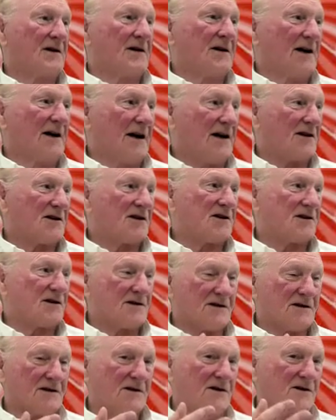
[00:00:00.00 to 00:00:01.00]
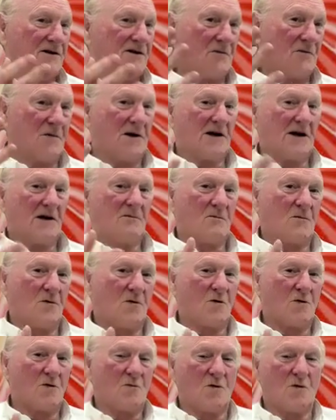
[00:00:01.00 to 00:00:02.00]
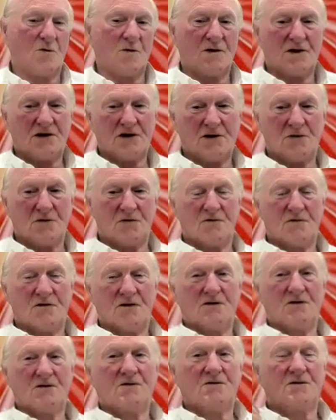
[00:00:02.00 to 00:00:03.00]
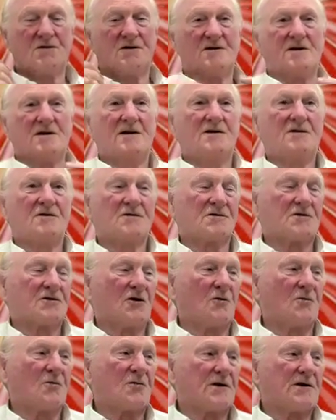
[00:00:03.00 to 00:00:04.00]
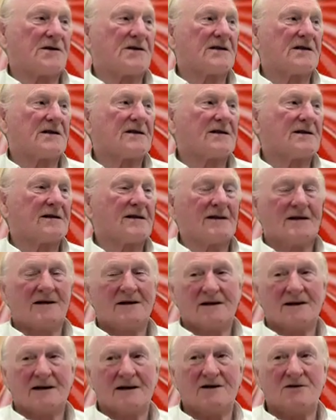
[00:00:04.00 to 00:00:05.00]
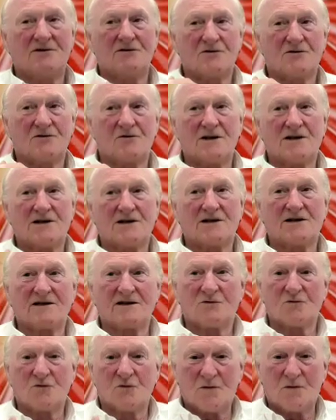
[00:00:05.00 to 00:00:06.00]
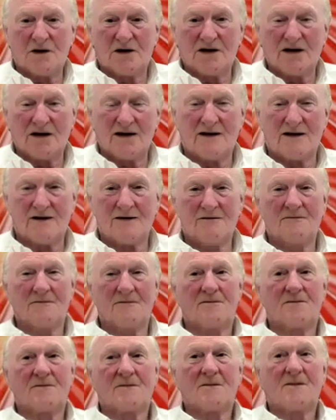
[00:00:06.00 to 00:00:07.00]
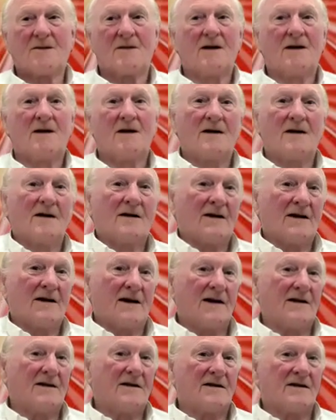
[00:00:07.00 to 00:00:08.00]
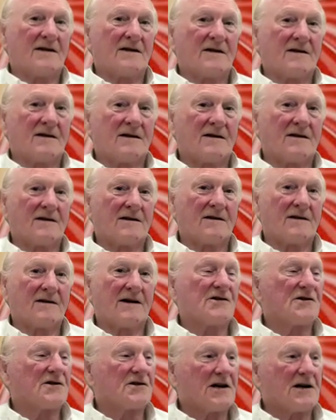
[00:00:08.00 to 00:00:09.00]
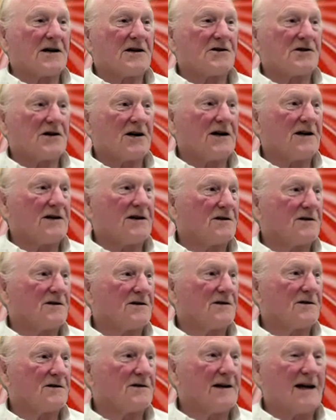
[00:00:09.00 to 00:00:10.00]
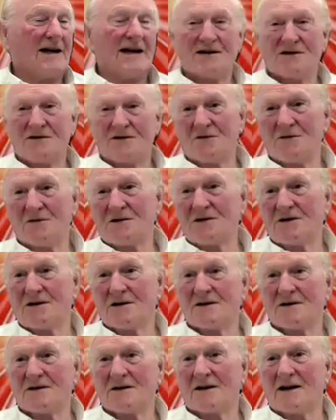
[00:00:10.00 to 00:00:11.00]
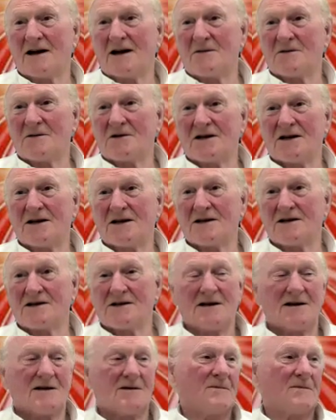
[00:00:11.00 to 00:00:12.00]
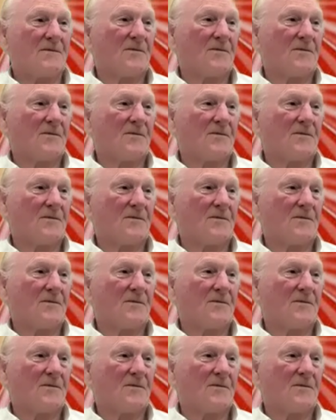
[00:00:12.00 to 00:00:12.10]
as you become more and more into your field, and your soul presence and your resonance will be there, and things are going to change. There has to, isn't it? It can't stay the same.